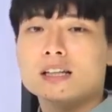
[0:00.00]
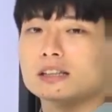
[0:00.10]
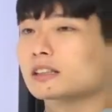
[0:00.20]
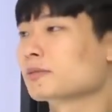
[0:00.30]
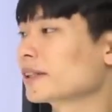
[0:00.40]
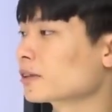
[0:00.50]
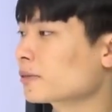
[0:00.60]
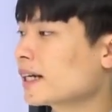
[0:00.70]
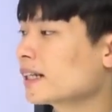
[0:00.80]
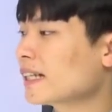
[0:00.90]
Here's where you're
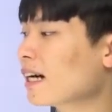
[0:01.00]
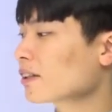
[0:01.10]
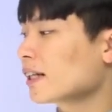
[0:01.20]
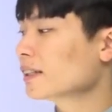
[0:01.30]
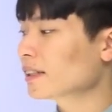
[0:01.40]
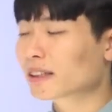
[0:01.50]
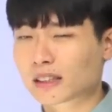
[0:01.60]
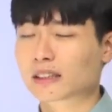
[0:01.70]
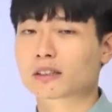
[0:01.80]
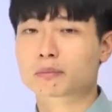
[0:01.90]
writing down your
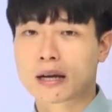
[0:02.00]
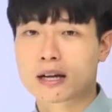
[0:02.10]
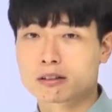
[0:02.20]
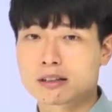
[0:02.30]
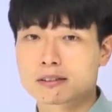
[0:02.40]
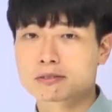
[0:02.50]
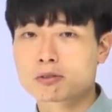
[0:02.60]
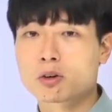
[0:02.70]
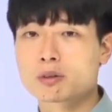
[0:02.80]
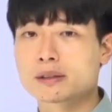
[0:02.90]
ideas into paragraph
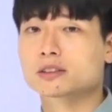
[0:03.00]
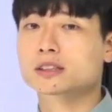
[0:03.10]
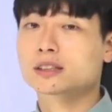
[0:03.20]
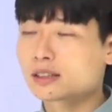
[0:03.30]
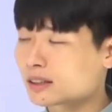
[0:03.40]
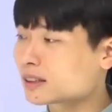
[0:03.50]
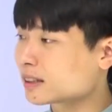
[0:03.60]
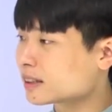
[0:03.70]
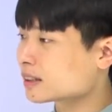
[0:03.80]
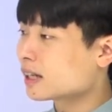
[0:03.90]
form, into
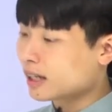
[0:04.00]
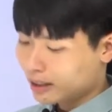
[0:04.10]
sentences,